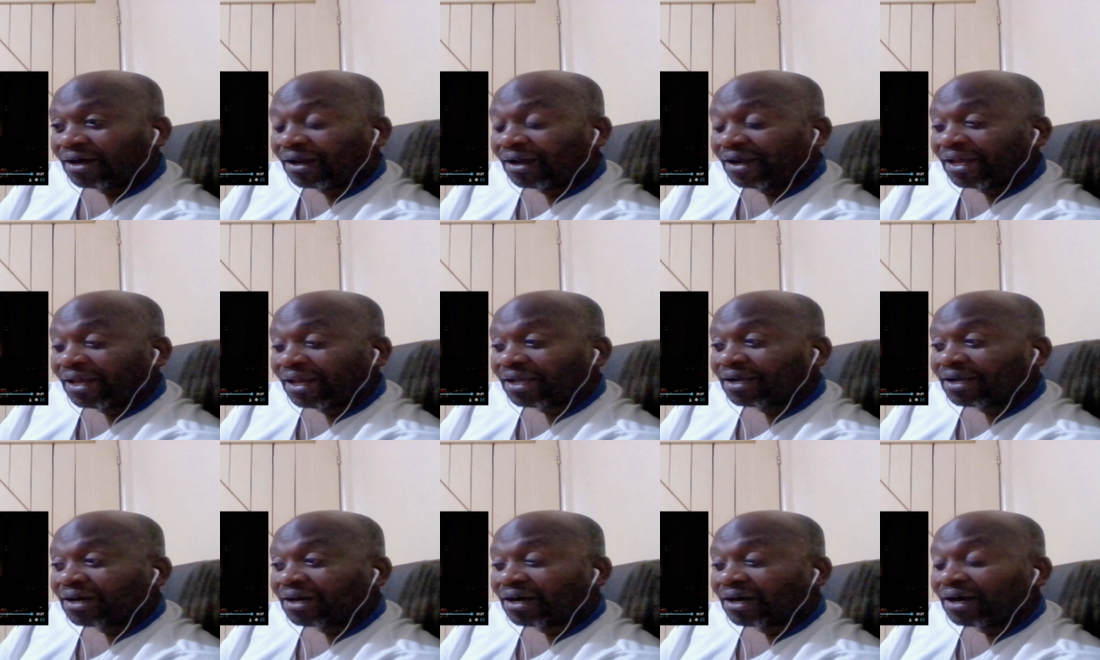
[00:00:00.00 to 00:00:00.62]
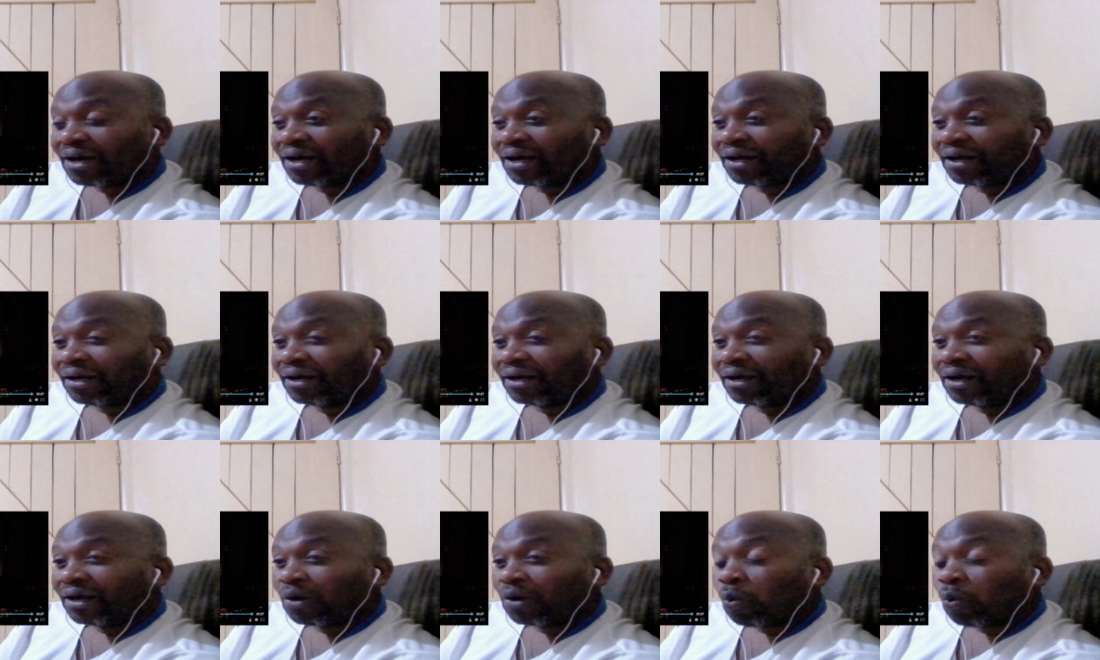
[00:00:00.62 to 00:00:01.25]
like uh,
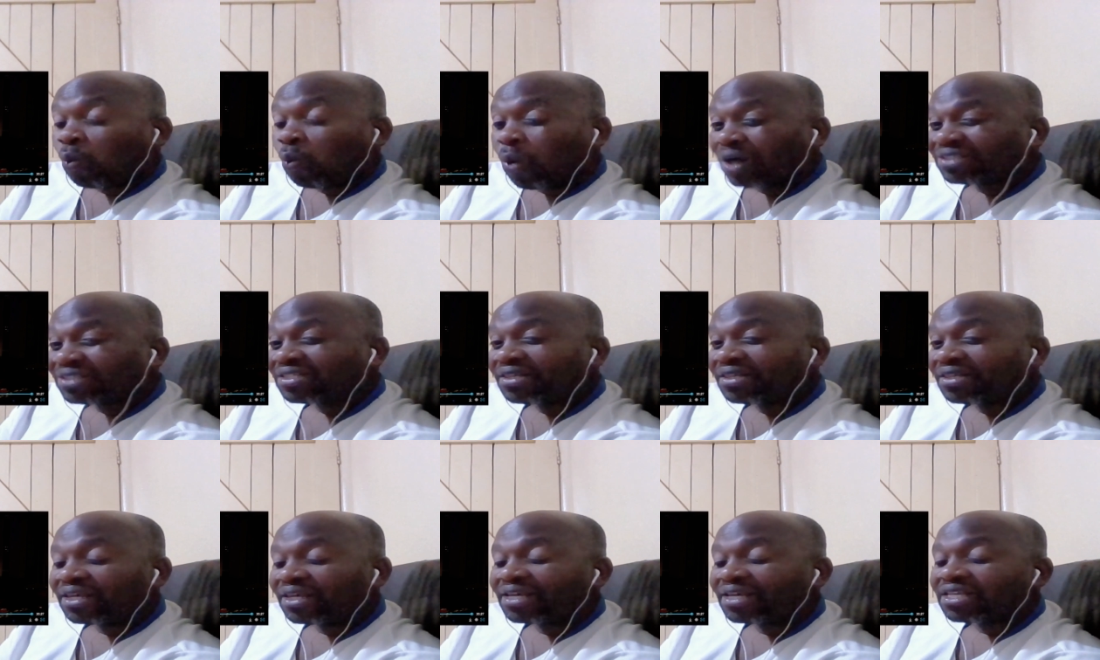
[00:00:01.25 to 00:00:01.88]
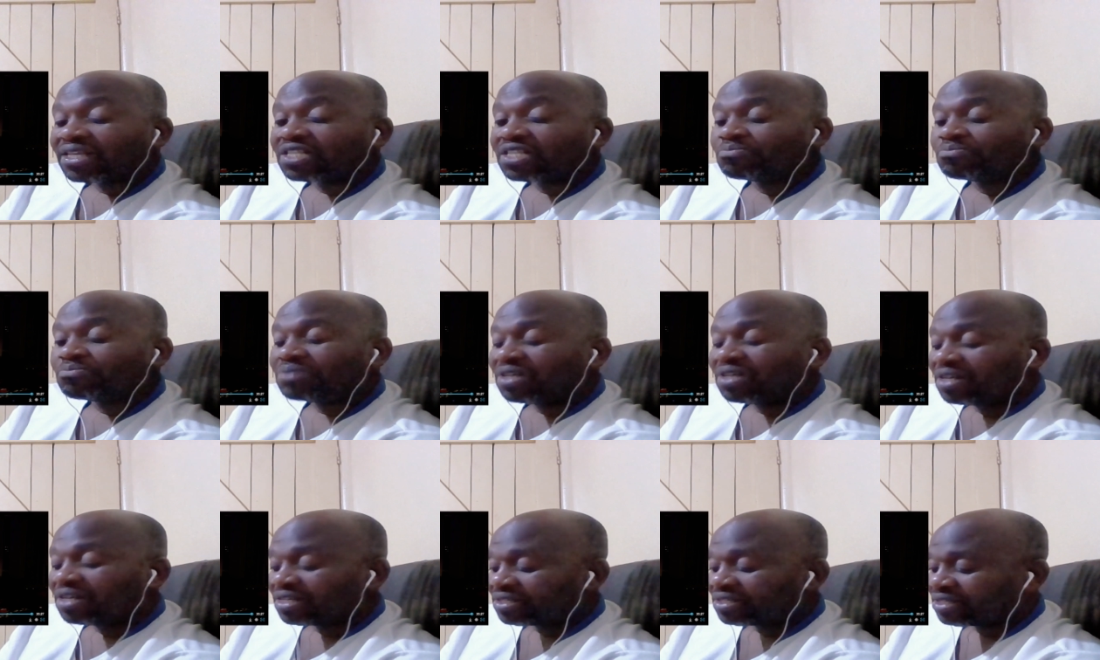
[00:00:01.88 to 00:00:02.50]
what they are
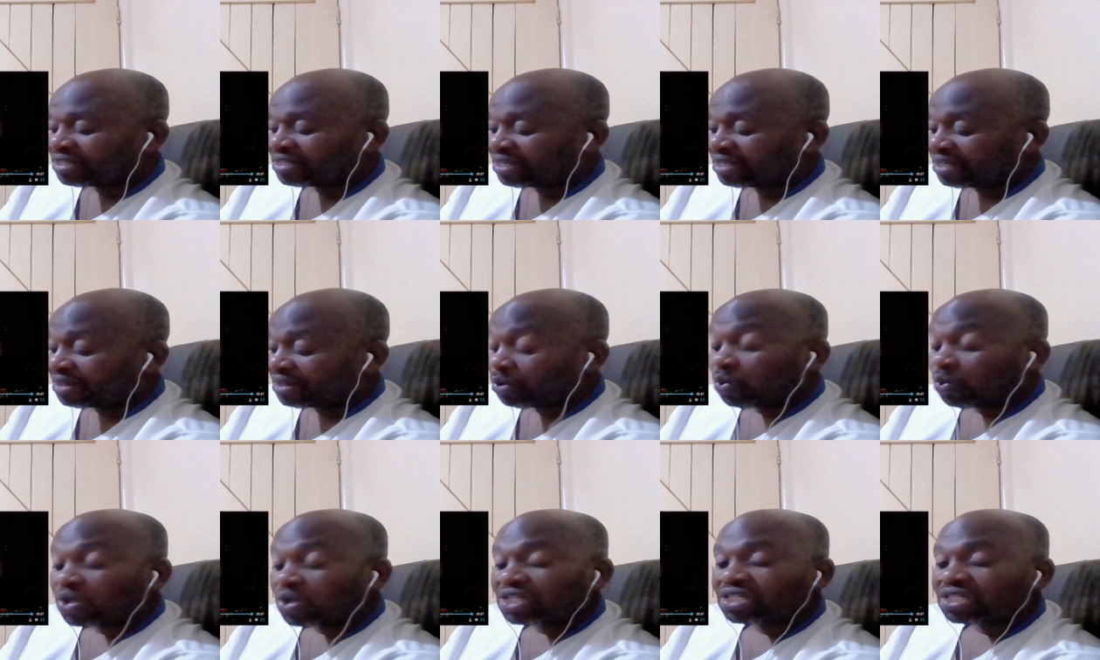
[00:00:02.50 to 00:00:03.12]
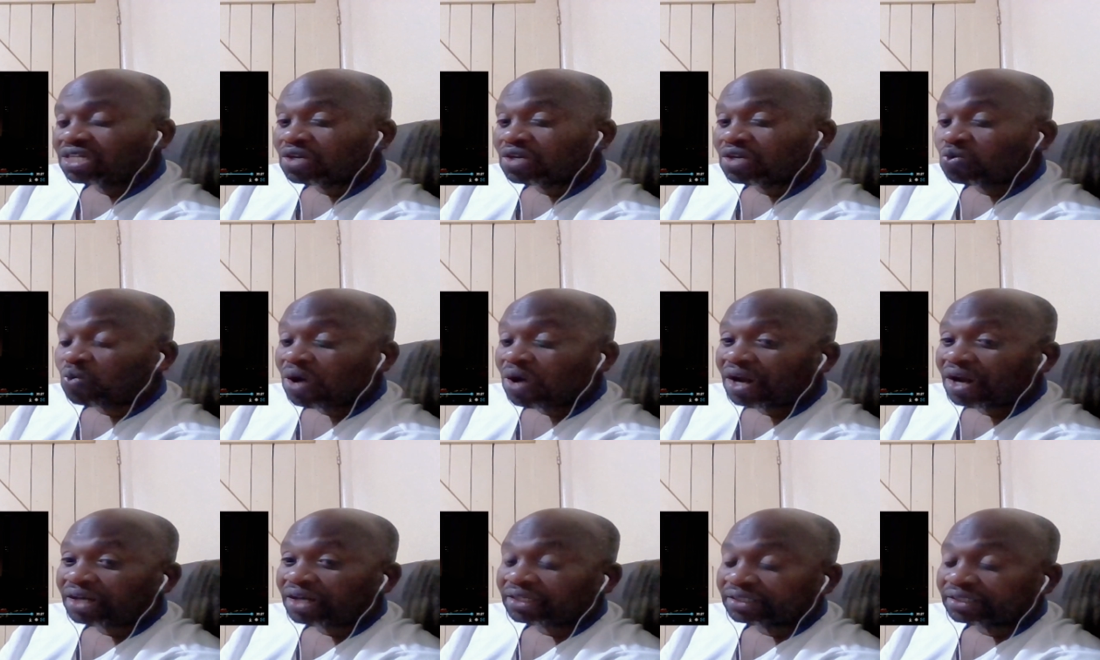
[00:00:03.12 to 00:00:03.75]
experiencing in the Western
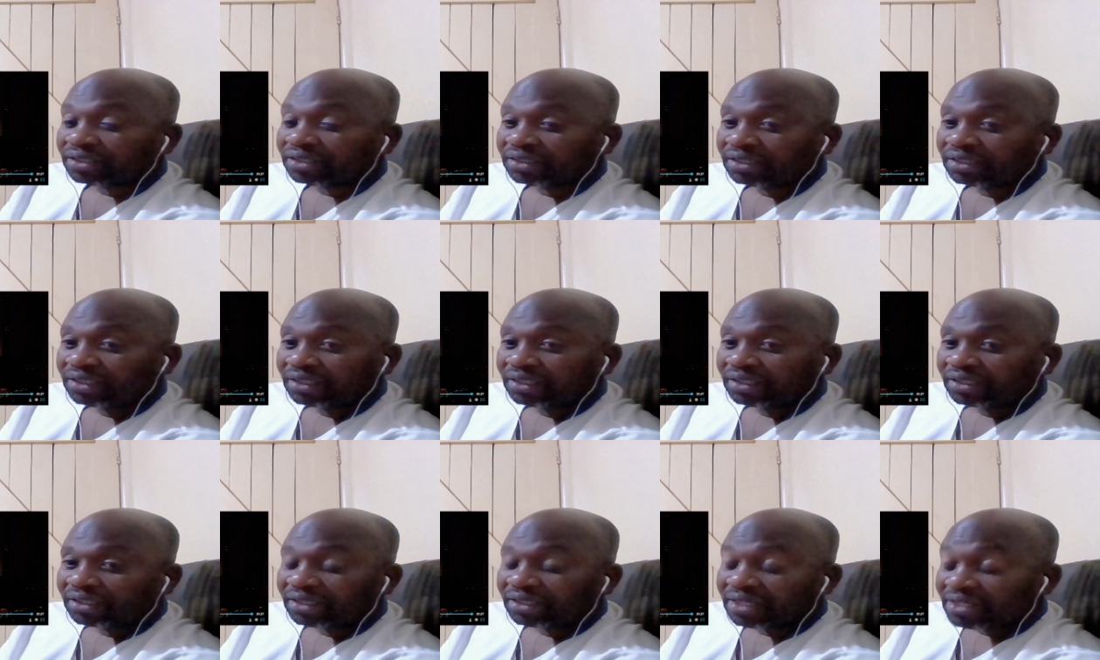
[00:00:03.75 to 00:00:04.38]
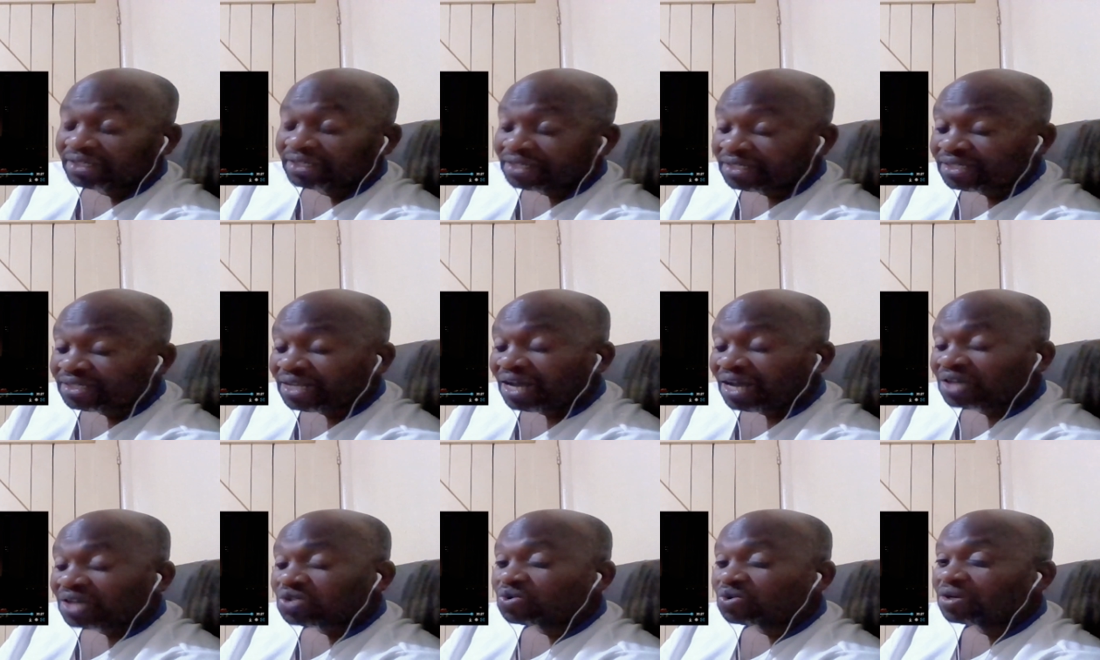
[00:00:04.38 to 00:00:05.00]
world, it is
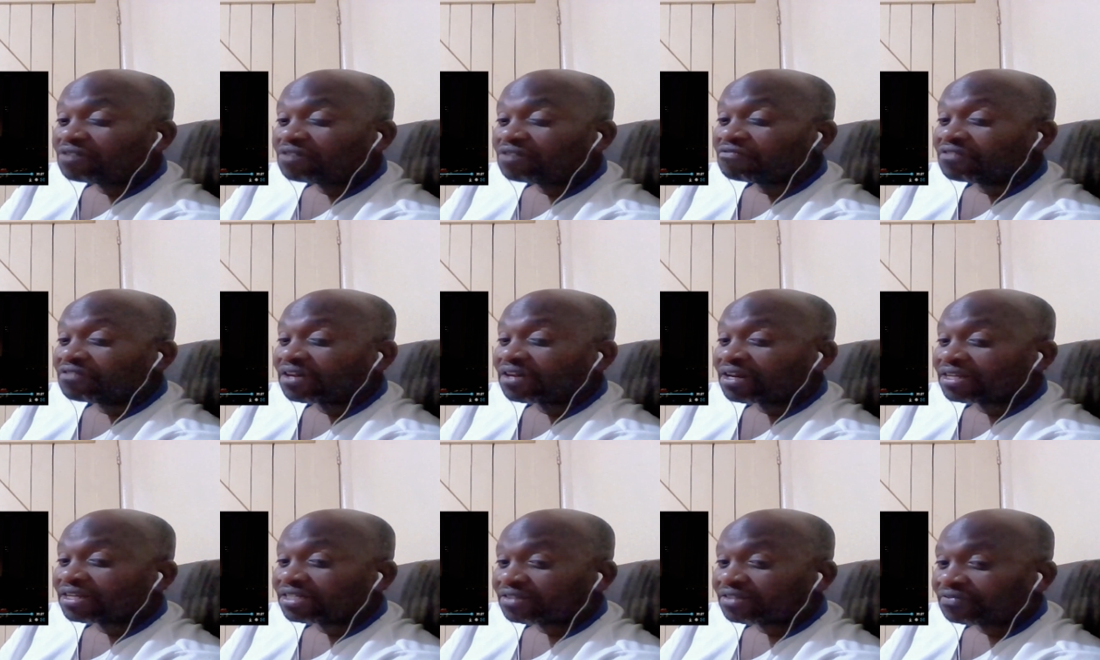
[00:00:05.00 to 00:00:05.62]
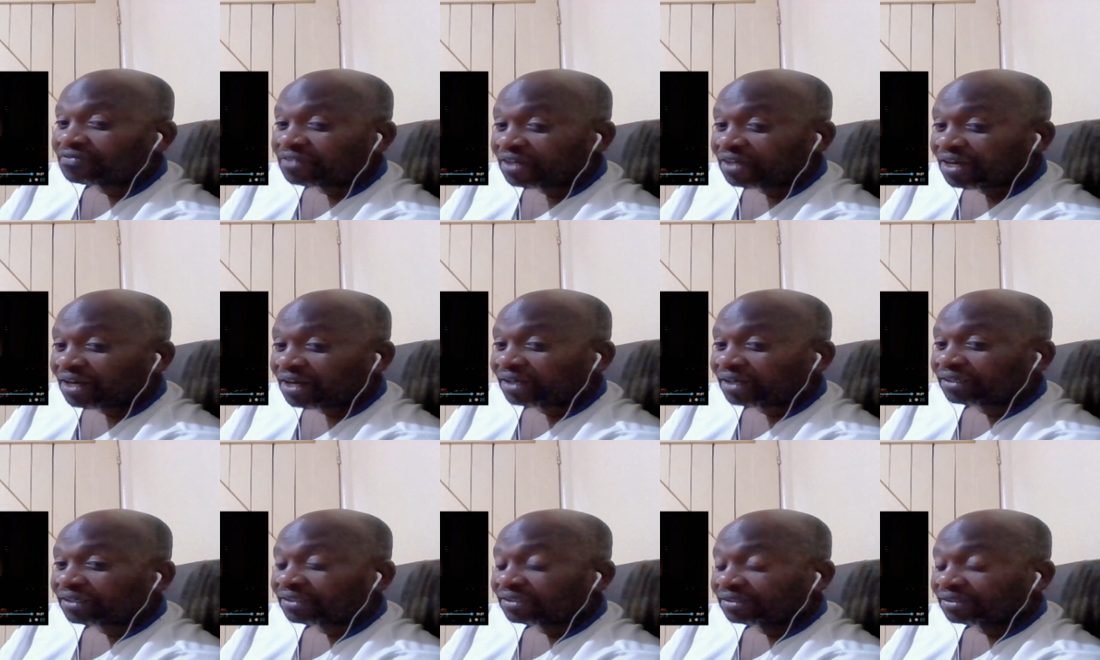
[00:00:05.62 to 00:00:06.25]
actually very
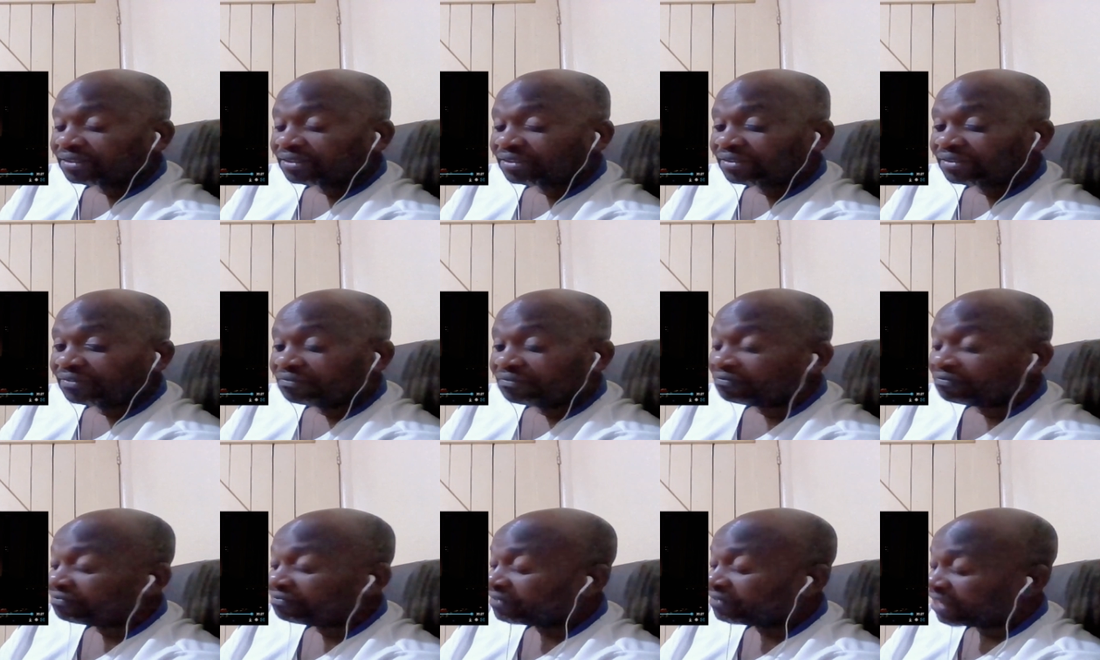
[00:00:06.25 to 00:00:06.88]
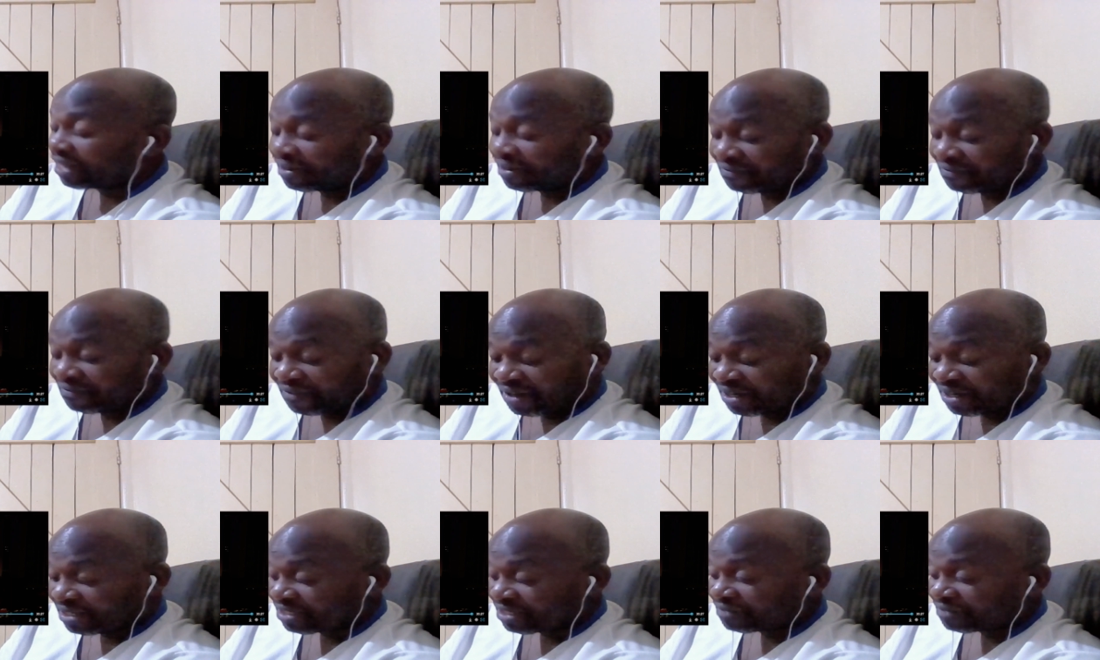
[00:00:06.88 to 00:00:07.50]
difficult, very
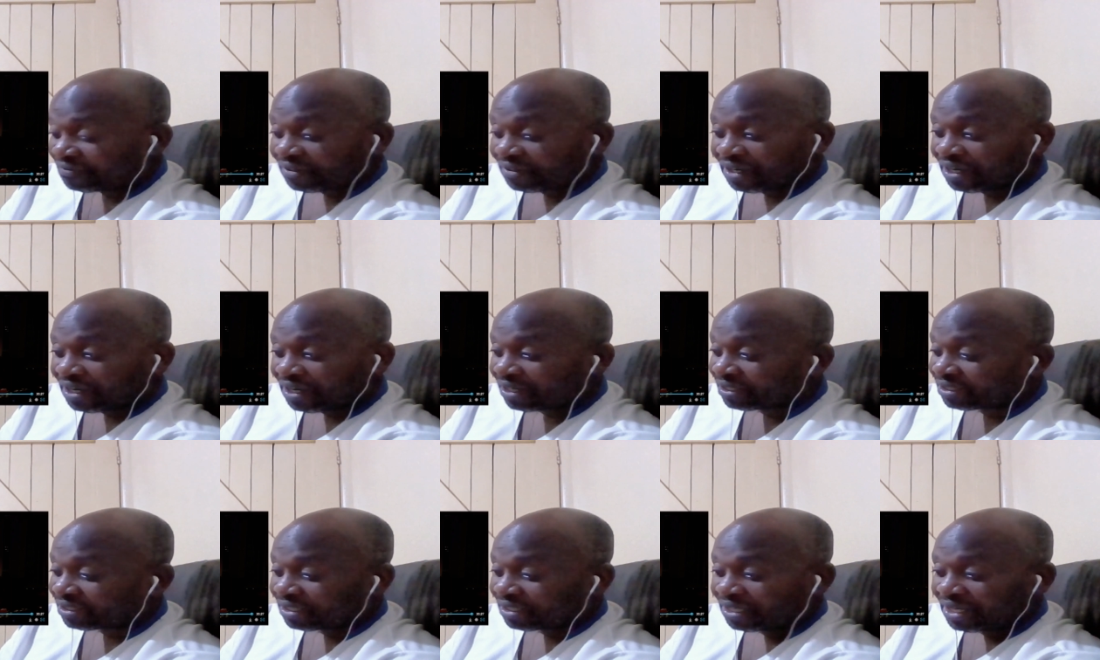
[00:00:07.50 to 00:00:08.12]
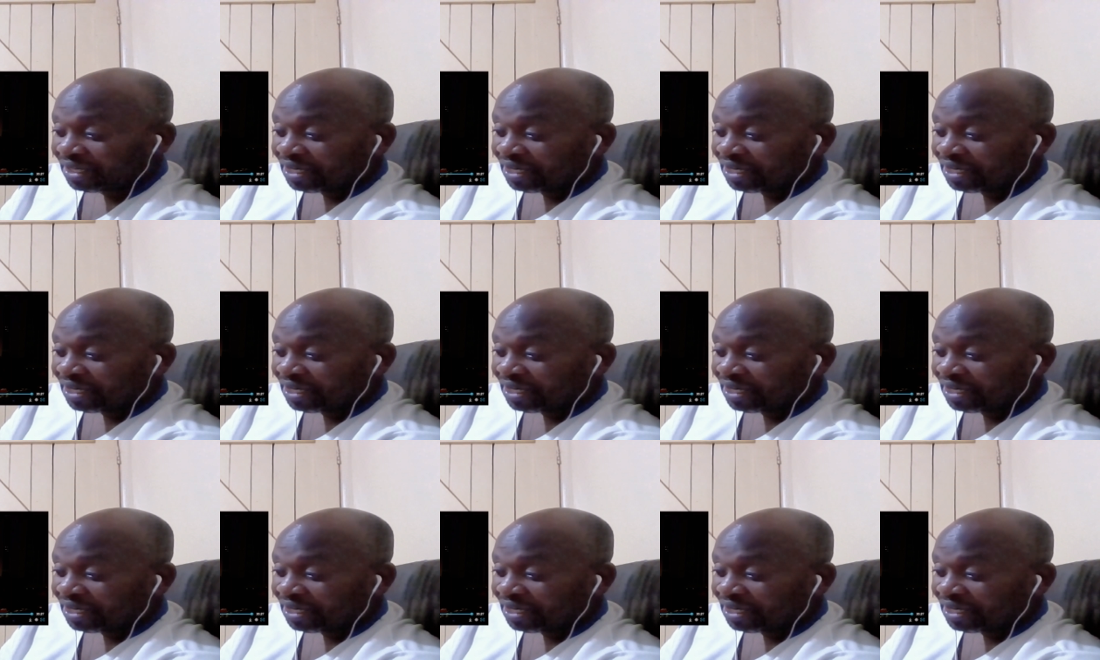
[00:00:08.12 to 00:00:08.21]
very difficult.